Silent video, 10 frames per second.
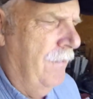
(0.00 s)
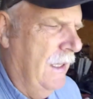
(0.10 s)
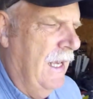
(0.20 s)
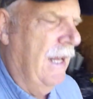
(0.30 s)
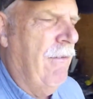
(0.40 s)

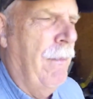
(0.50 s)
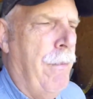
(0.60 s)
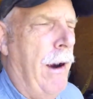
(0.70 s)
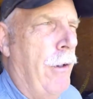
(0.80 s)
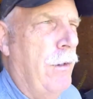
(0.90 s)
kind of a
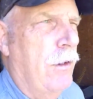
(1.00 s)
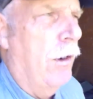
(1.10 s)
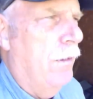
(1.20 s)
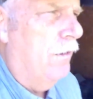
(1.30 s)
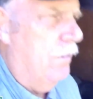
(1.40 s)
brown
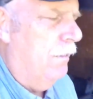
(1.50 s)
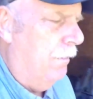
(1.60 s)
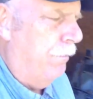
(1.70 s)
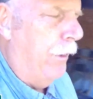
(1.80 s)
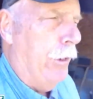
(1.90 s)

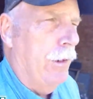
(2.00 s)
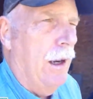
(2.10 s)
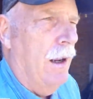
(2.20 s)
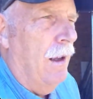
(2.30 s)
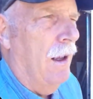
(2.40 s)
bird
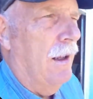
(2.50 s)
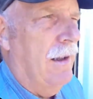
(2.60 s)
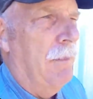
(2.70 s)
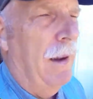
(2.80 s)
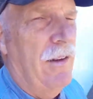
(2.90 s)

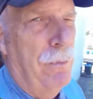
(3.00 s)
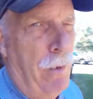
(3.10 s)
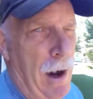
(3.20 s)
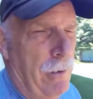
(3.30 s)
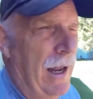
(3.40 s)
that makes
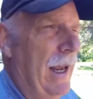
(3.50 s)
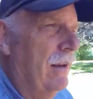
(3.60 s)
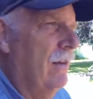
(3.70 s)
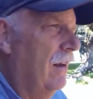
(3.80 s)
brown eggs.